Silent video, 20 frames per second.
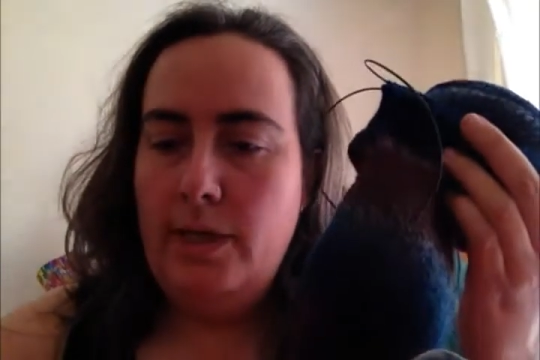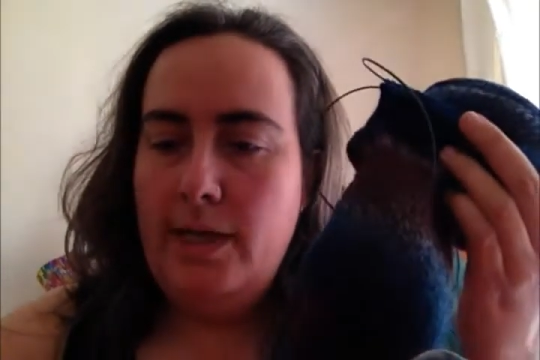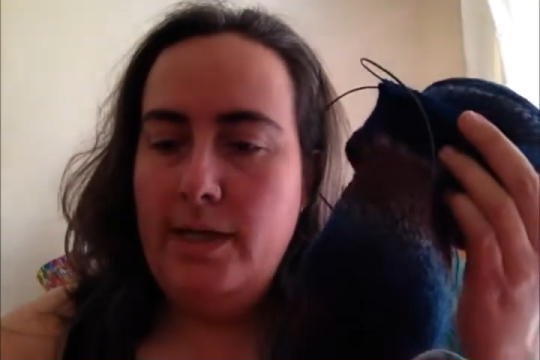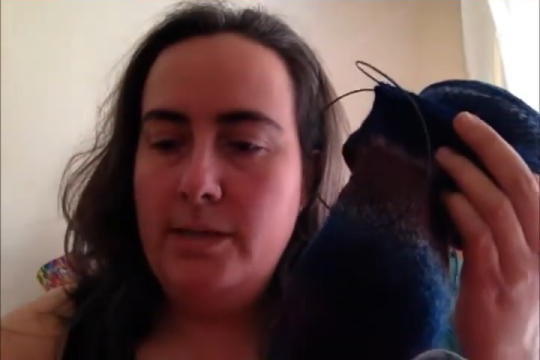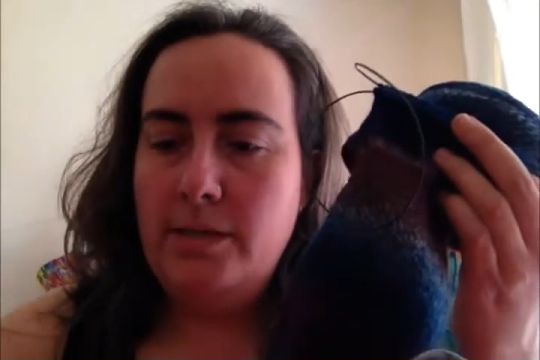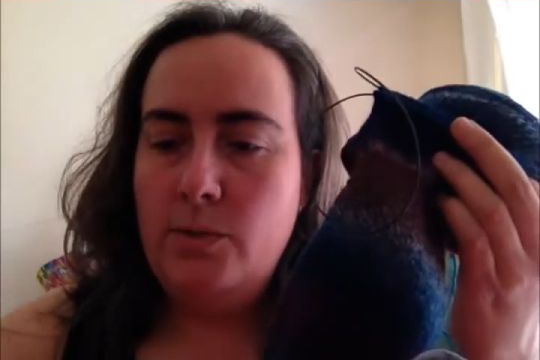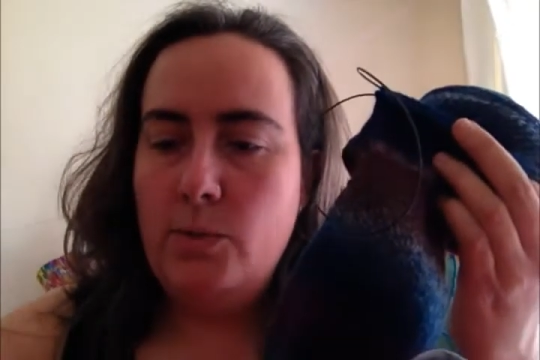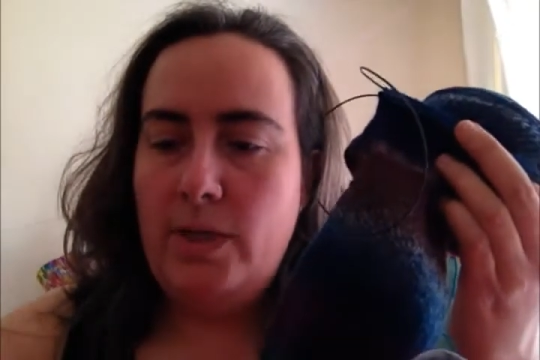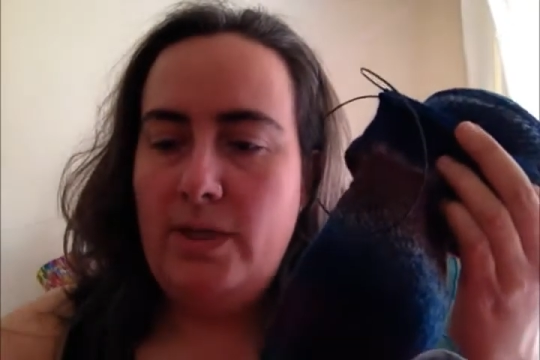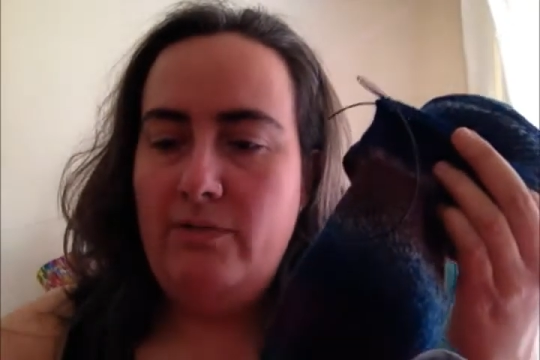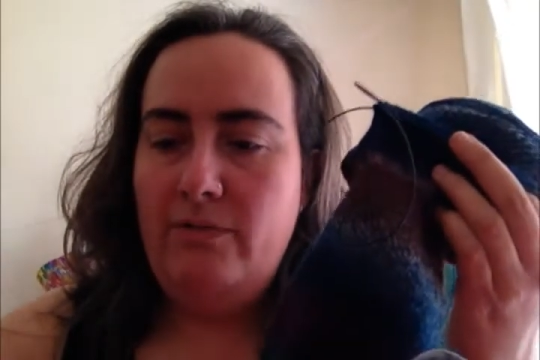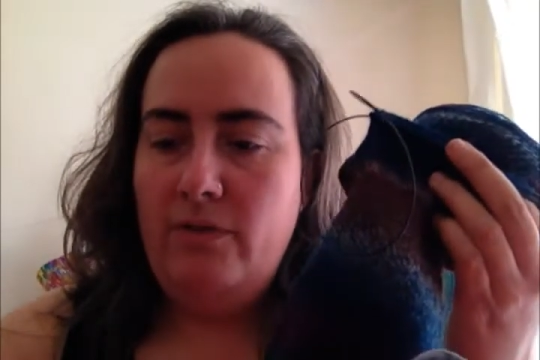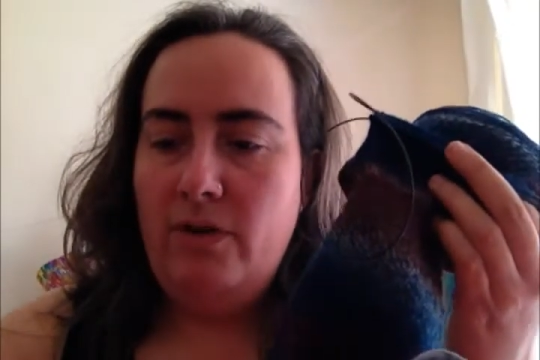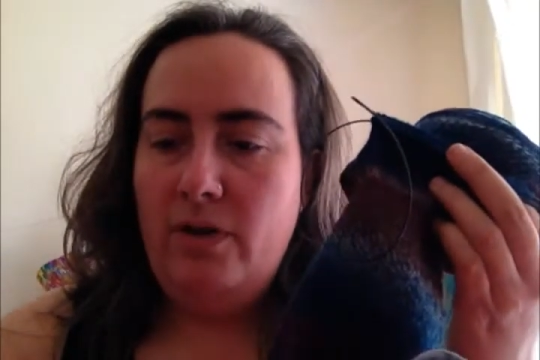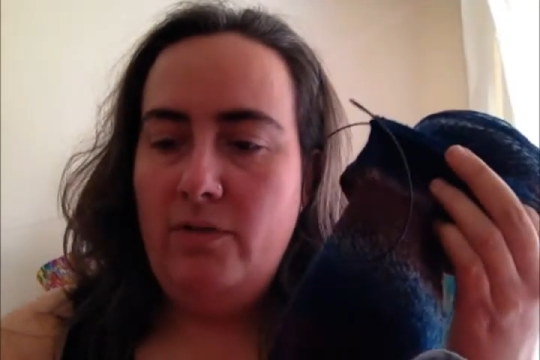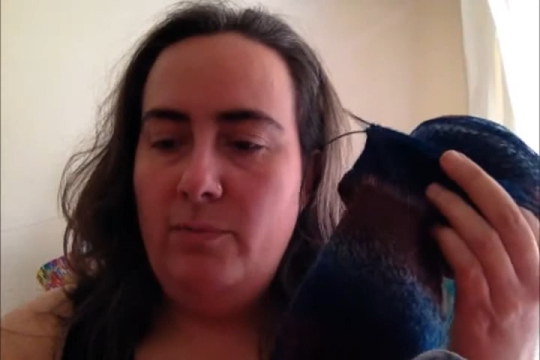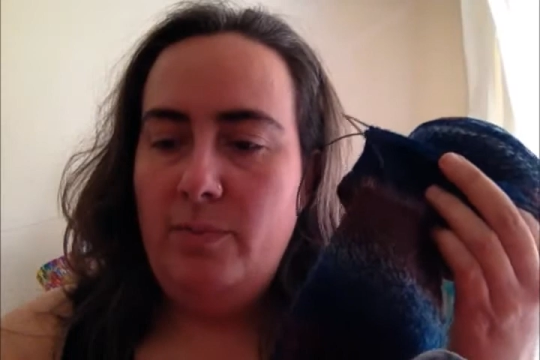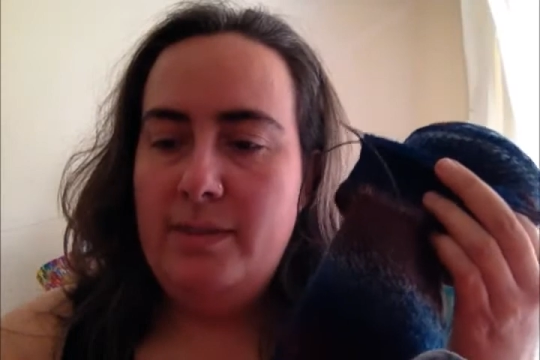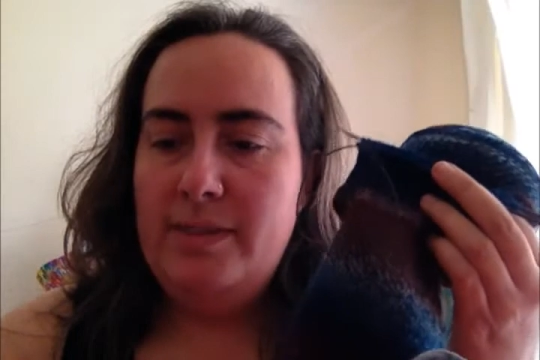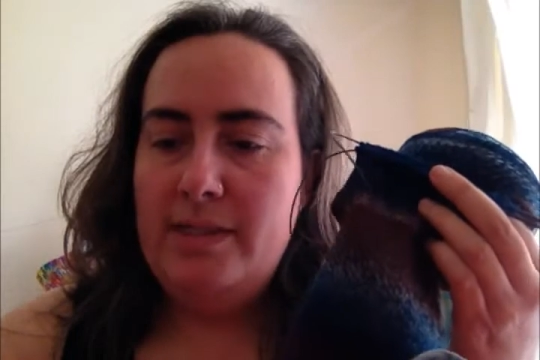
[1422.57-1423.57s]
and
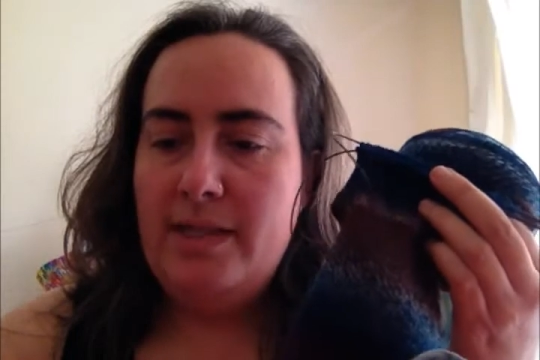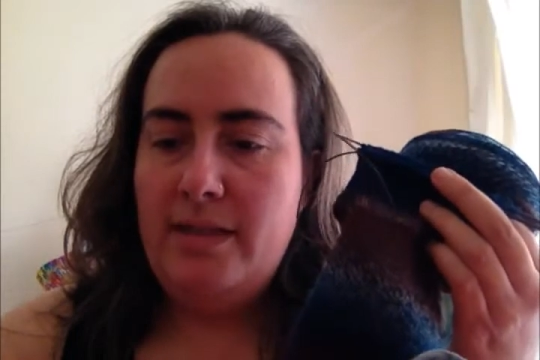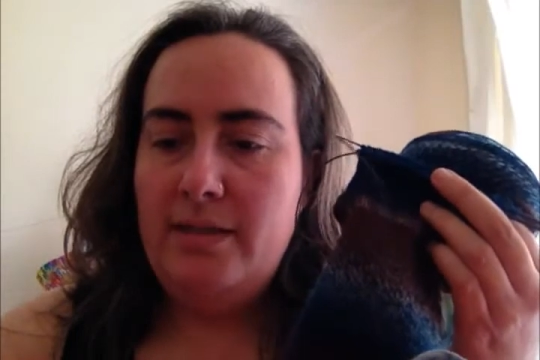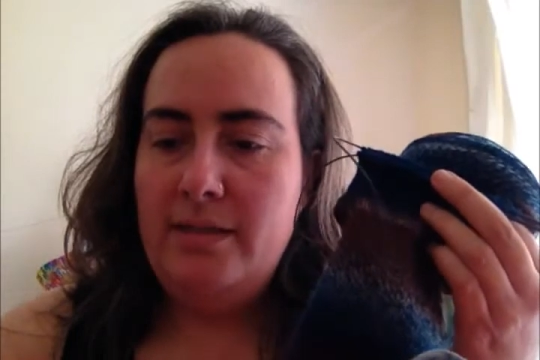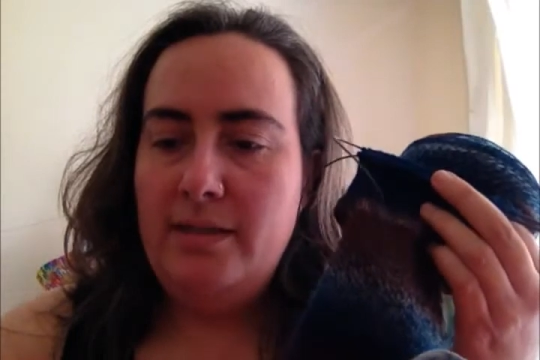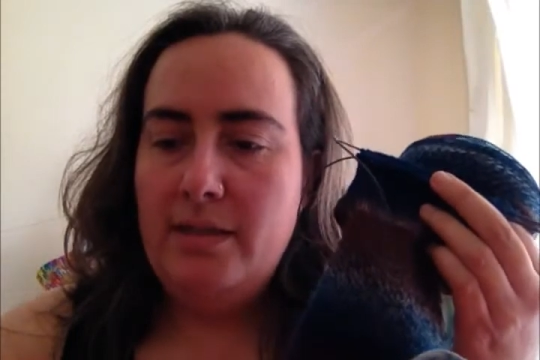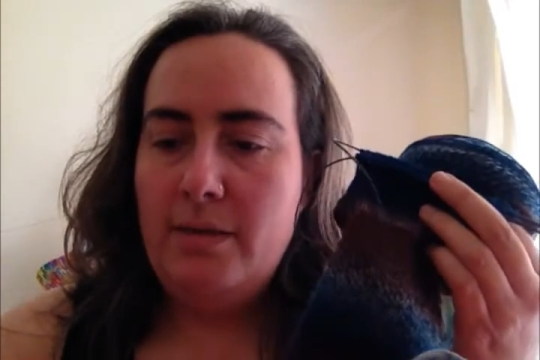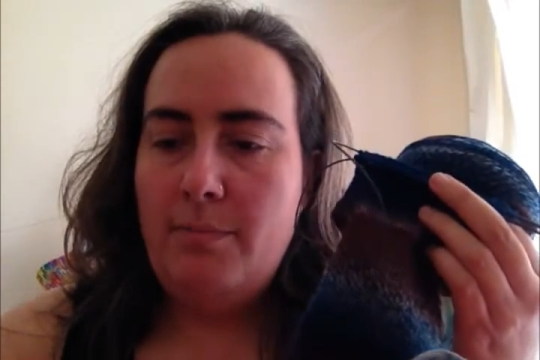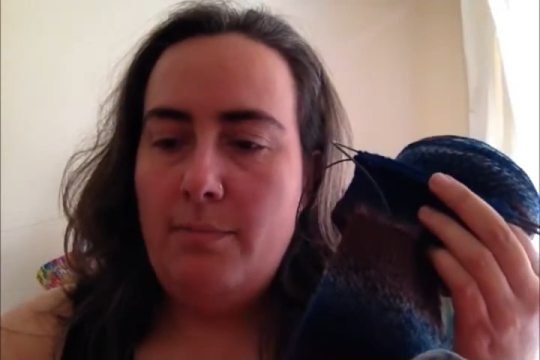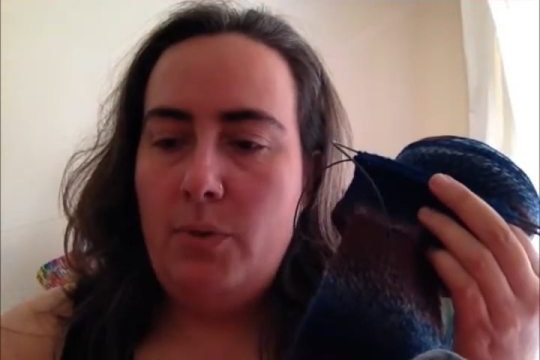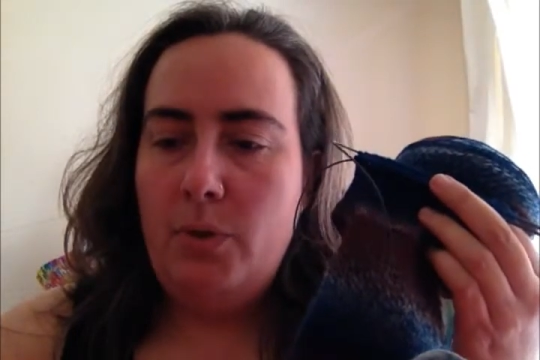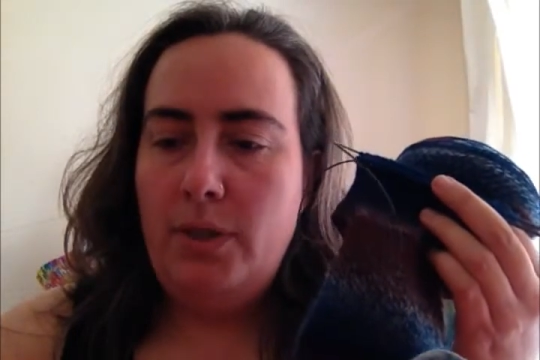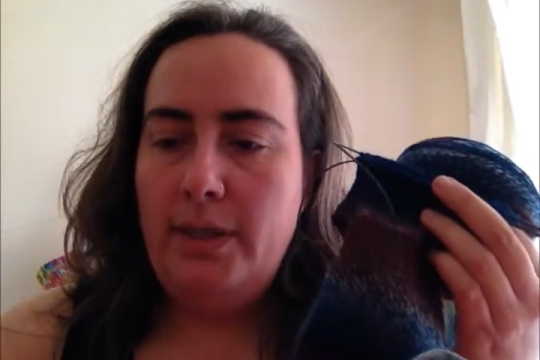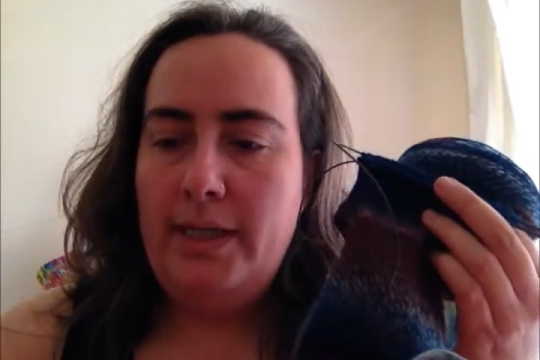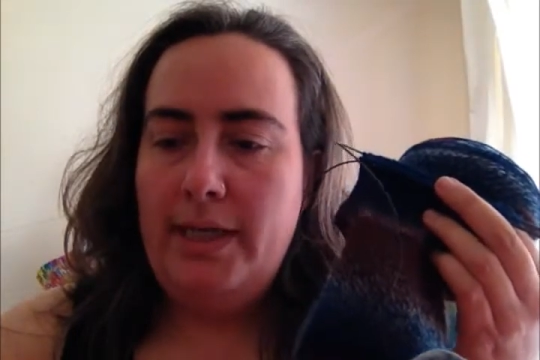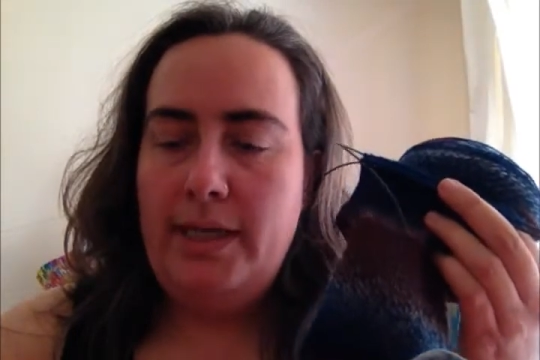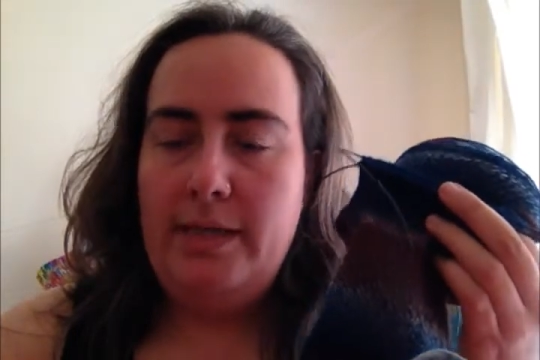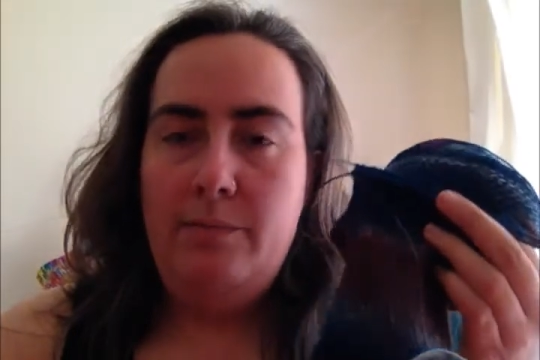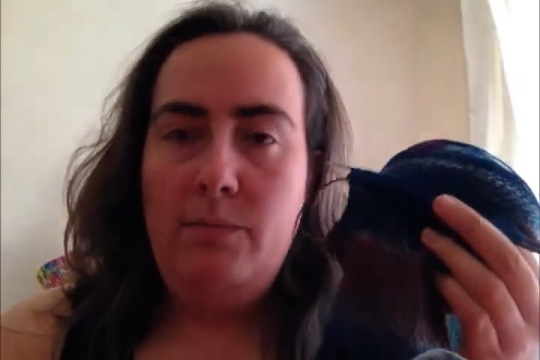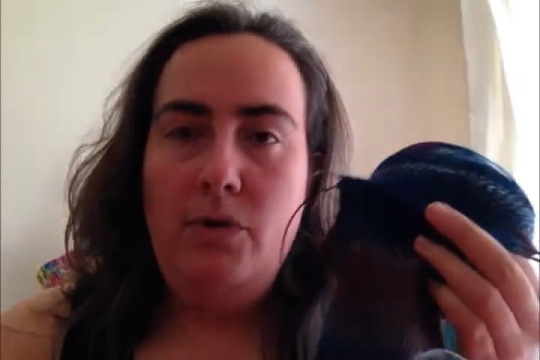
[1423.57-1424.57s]
25%
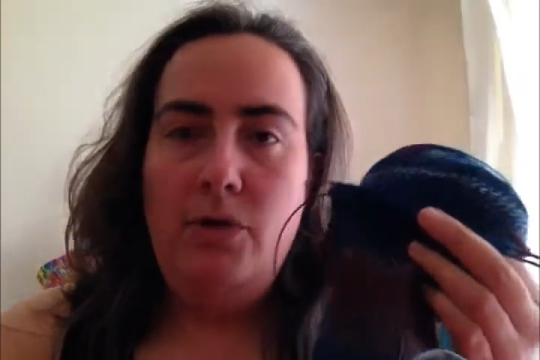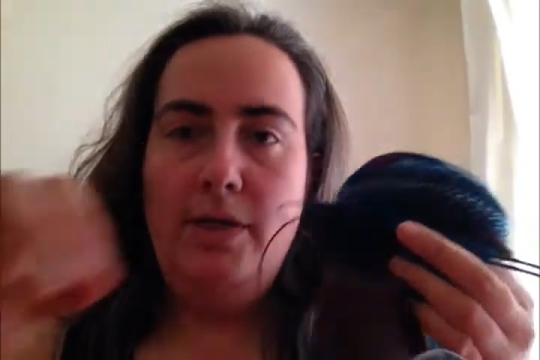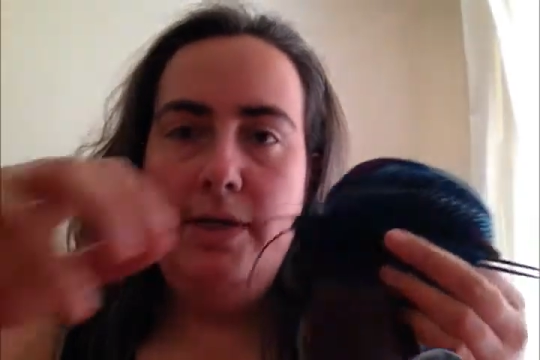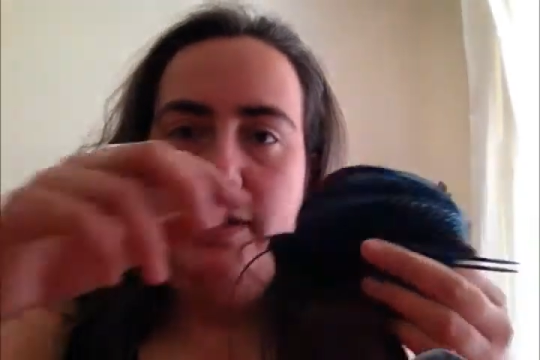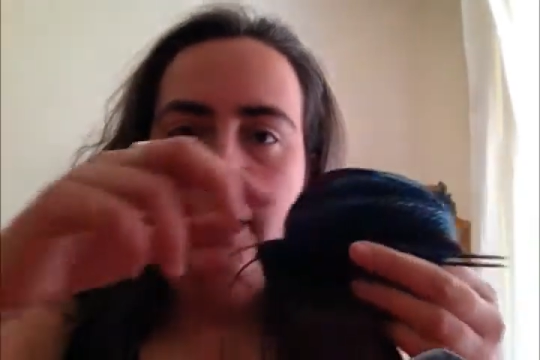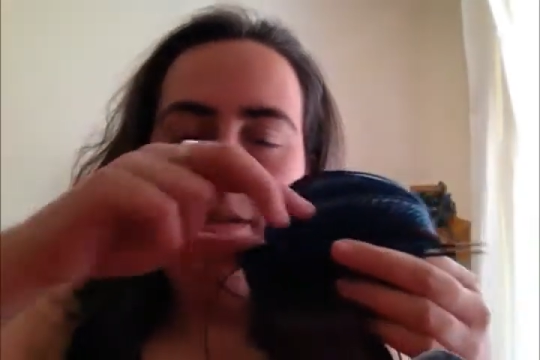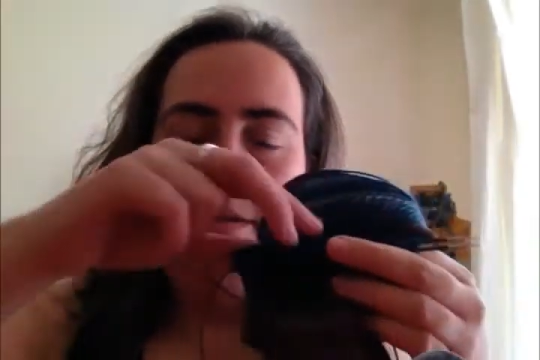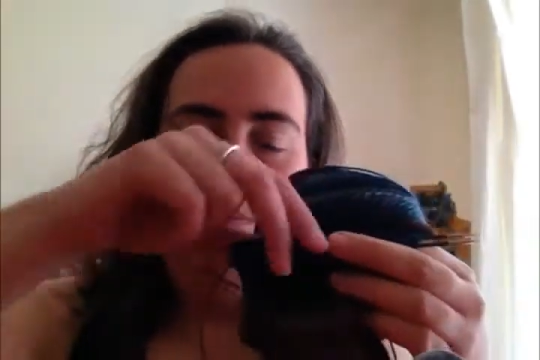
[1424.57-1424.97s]
polyamide.